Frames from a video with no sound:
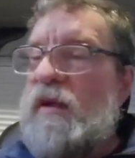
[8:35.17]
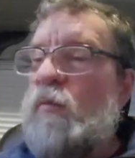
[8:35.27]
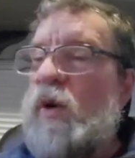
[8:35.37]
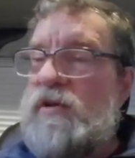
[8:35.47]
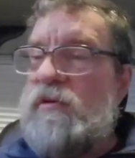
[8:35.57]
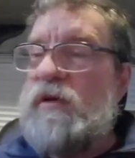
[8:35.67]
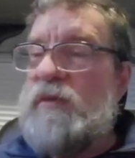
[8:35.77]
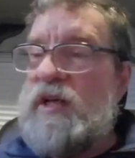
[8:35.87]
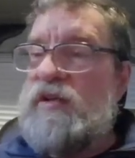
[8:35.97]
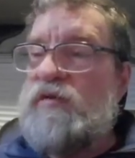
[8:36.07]
When you're at
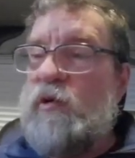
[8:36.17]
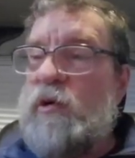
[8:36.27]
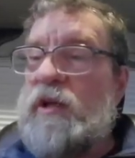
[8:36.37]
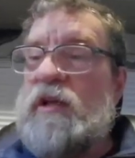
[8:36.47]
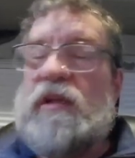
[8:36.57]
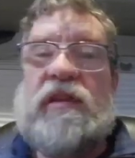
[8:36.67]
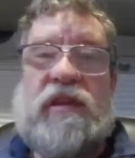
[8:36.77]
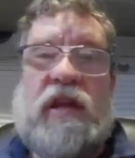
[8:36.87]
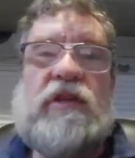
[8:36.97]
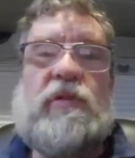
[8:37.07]
minus 40,
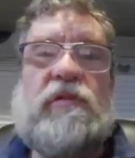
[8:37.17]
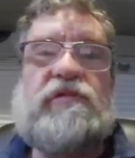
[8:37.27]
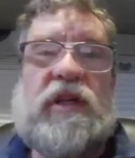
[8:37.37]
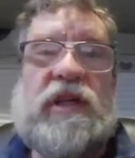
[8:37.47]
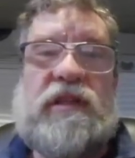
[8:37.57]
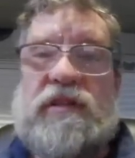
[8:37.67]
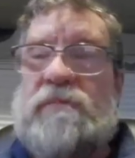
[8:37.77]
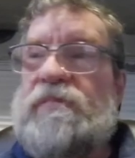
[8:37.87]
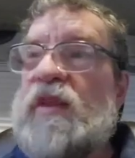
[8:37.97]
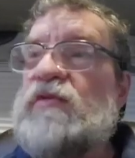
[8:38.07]
things will freeze.
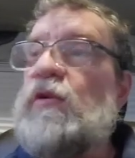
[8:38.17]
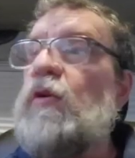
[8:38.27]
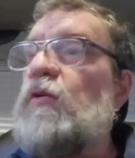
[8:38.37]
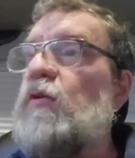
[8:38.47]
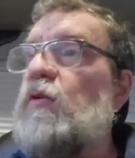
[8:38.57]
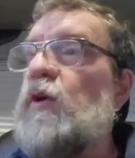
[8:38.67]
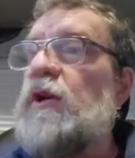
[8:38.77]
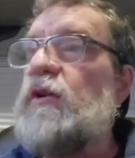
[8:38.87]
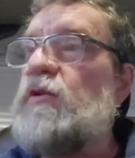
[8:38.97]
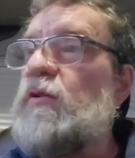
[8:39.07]
So what
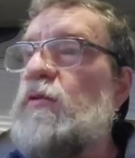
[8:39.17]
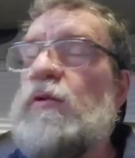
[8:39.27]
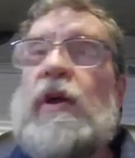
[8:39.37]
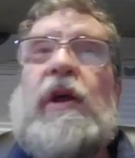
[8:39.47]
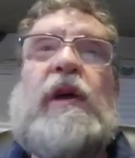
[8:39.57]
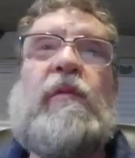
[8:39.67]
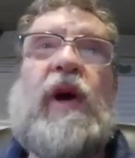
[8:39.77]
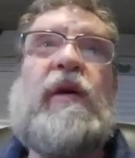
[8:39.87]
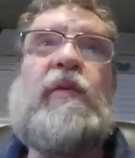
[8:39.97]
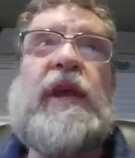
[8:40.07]
do?
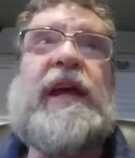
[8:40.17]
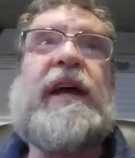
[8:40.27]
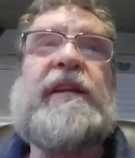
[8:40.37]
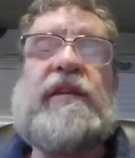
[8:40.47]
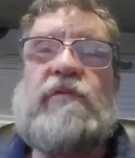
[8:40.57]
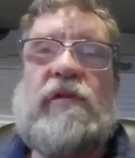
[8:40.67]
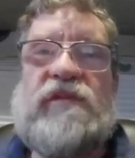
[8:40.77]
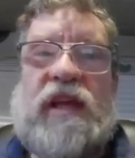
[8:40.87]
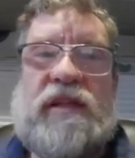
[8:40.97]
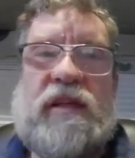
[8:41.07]
Well, we added
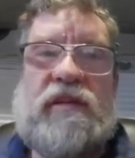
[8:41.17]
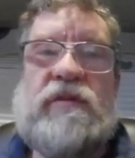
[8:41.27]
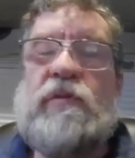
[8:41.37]
reflectix.